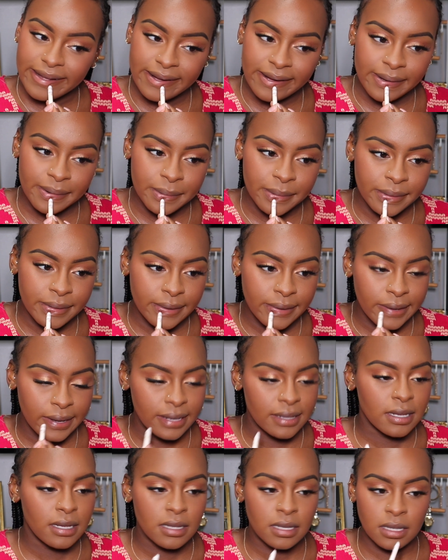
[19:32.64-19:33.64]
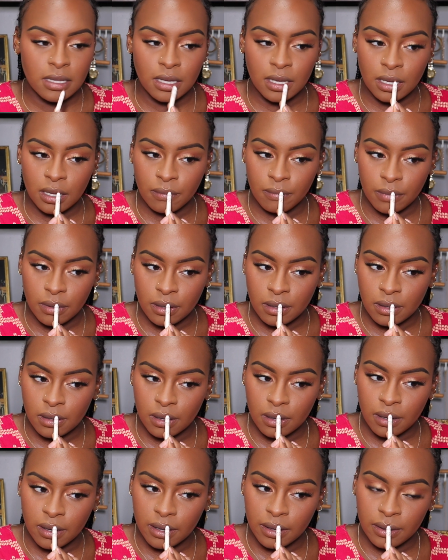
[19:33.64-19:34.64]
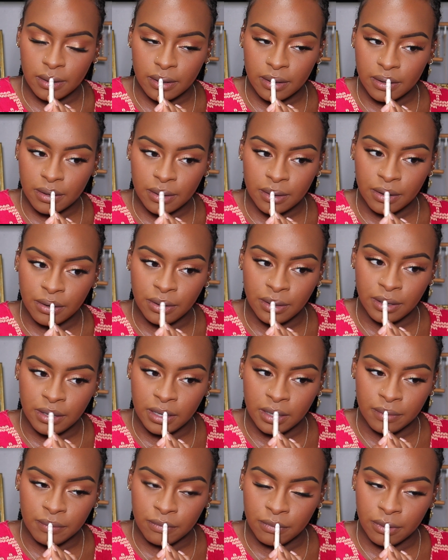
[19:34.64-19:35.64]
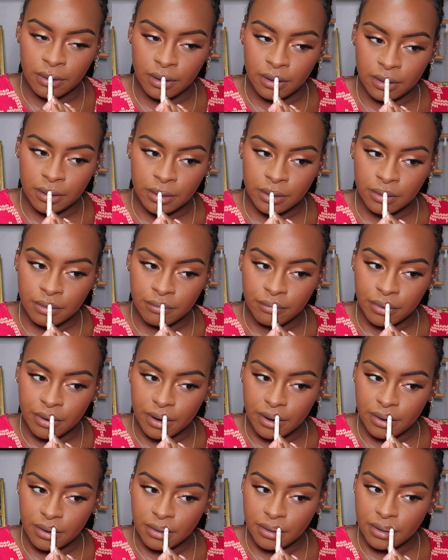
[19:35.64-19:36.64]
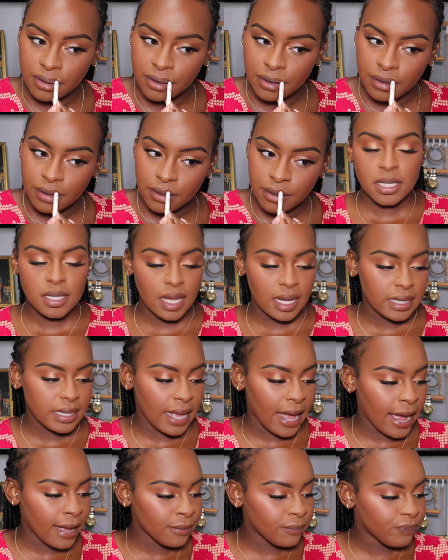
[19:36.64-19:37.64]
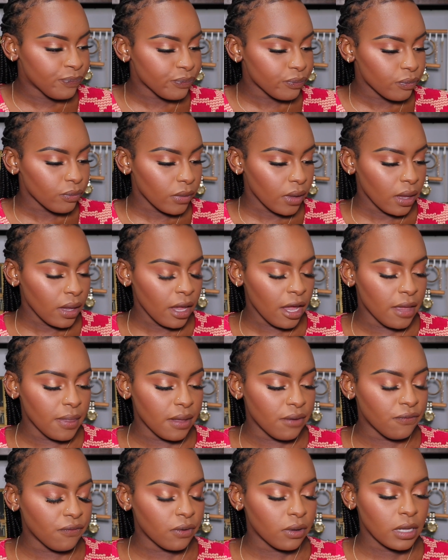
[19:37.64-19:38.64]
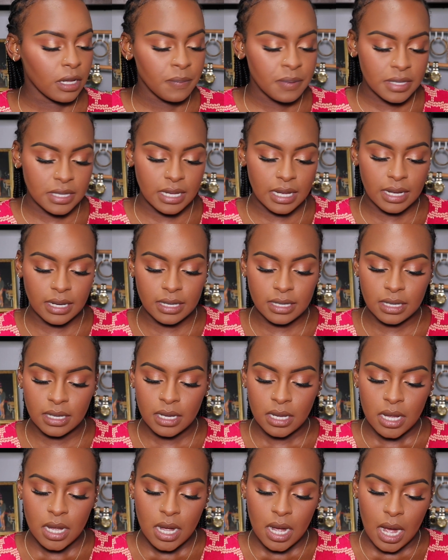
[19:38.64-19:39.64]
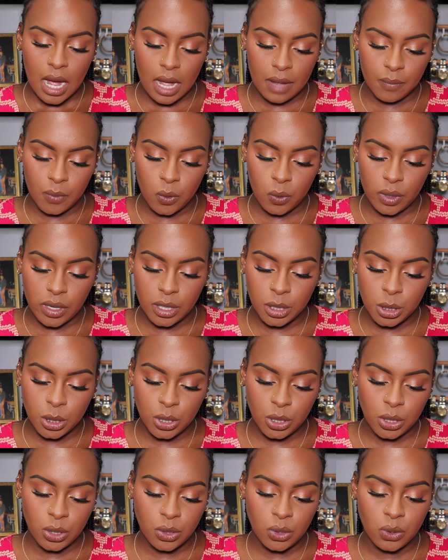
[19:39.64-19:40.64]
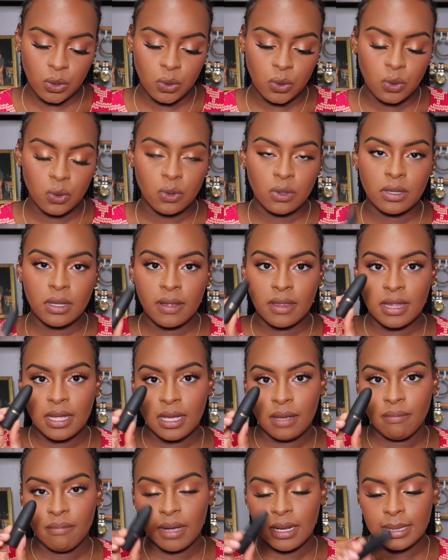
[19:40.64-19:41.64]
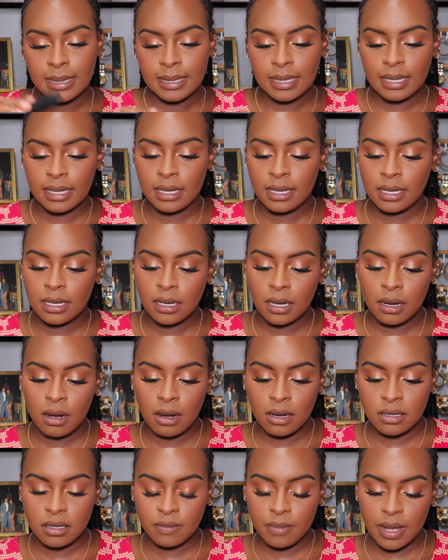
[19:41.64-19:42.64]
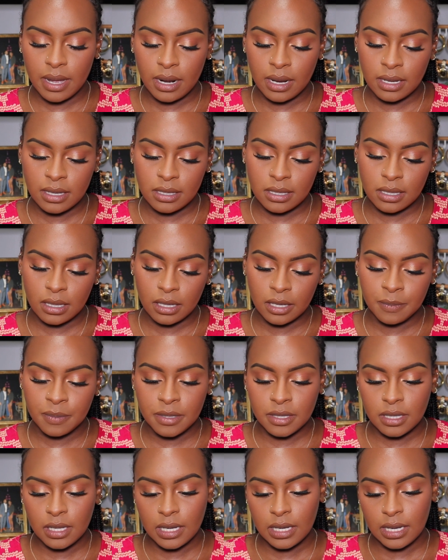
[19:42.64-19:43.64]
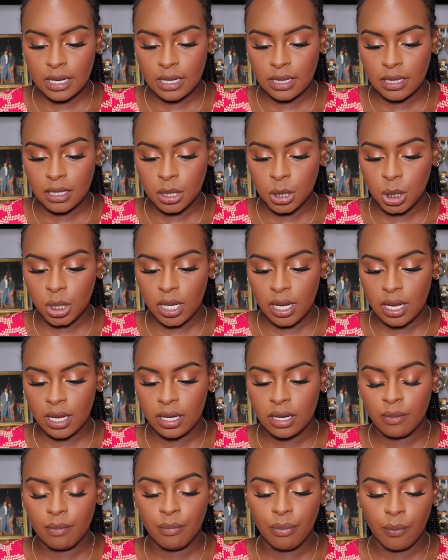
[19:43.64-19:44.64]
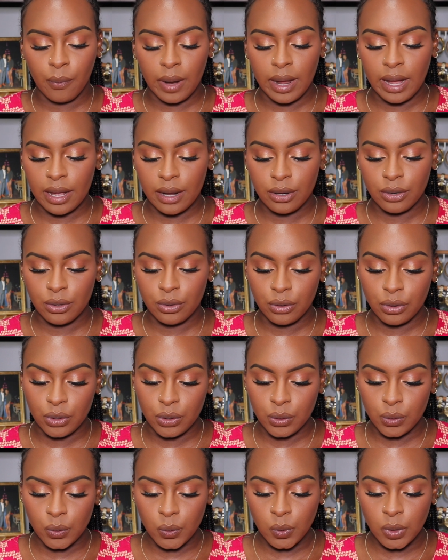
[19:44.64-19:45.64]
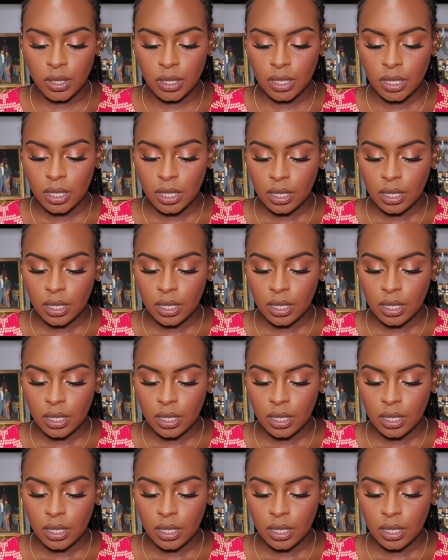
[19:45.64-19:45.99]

Obviously you guys can see it, but it's not like a deep dark brown. Just like that. And then for lipstick, I'm going to use the Mented Cosmetics lipstick in the shade Brand Nude.